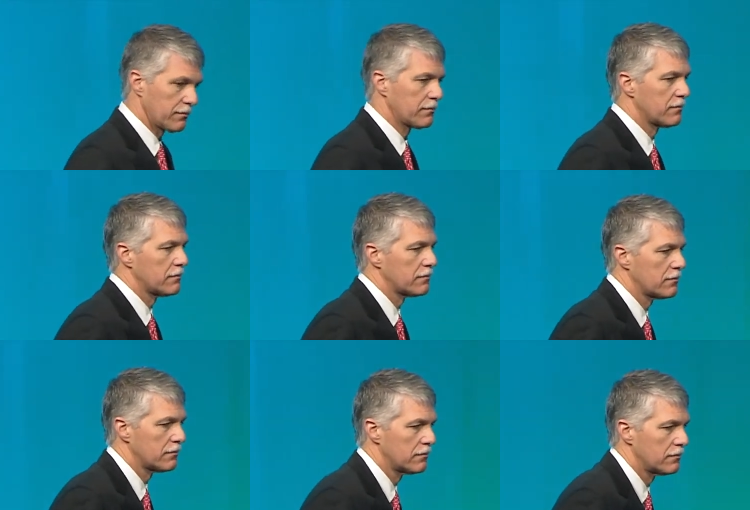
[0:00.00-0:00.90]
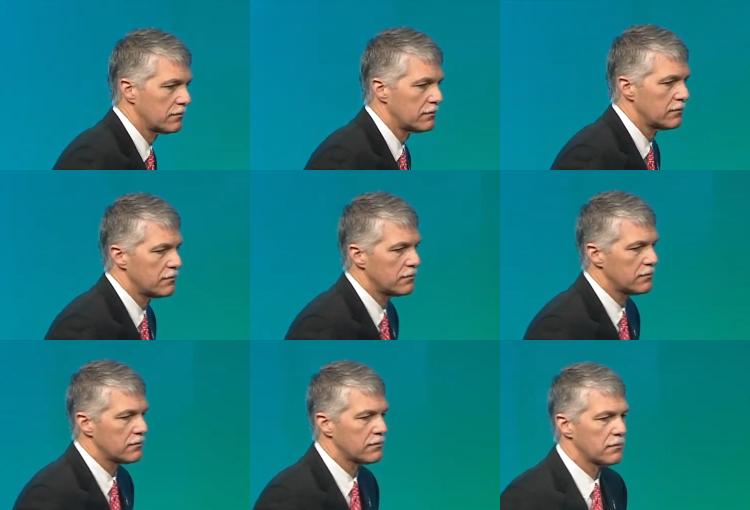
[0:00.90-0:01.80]

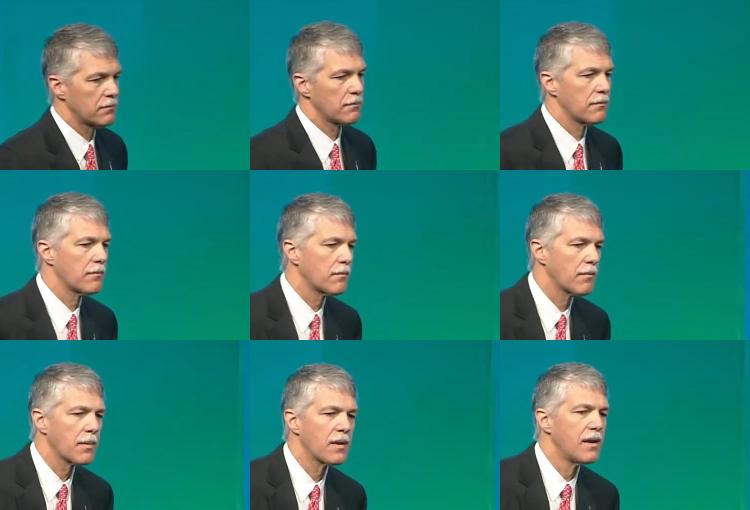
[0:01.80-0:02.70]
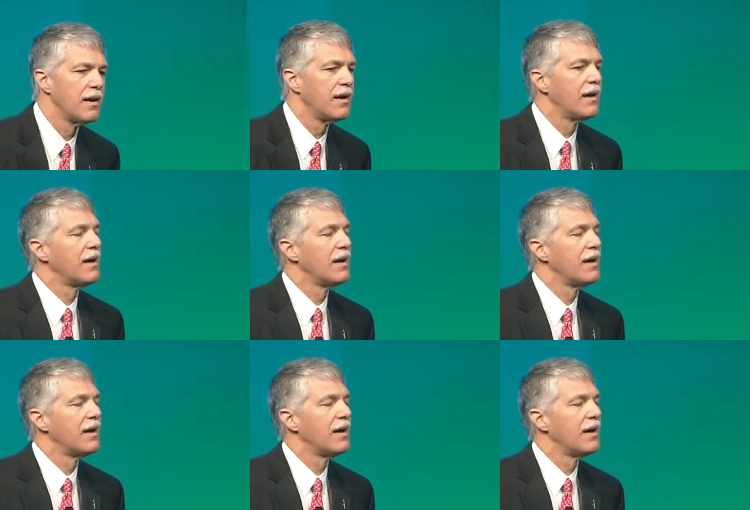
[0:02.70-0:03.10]
No one is speaking in this clip.